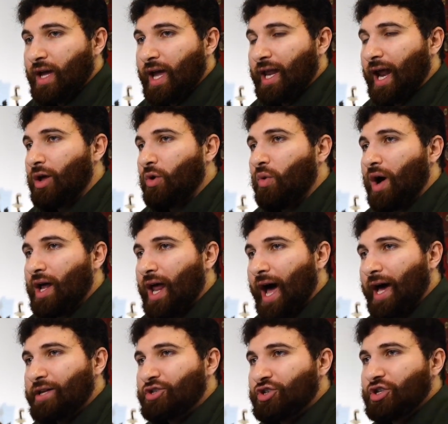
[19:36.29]
And I don't want
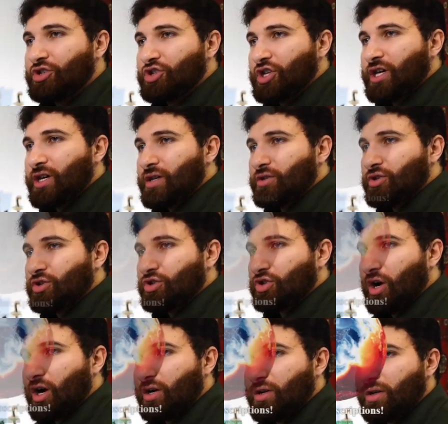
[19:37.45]
IGG to
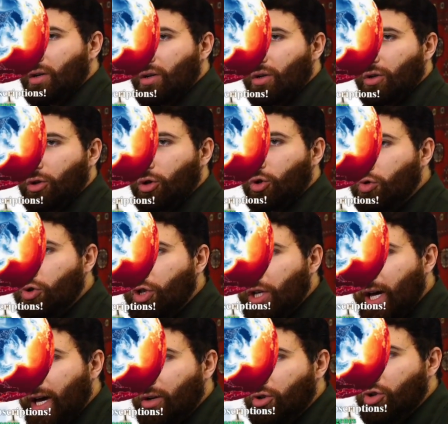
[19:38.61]
start losing
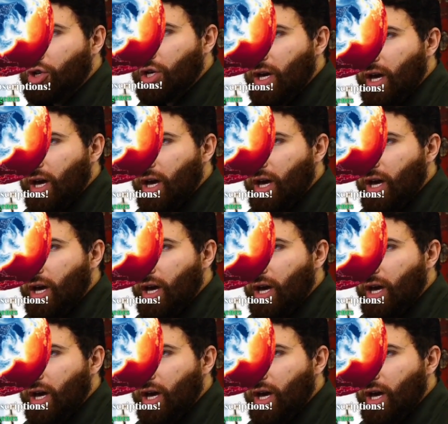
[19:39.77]
energy.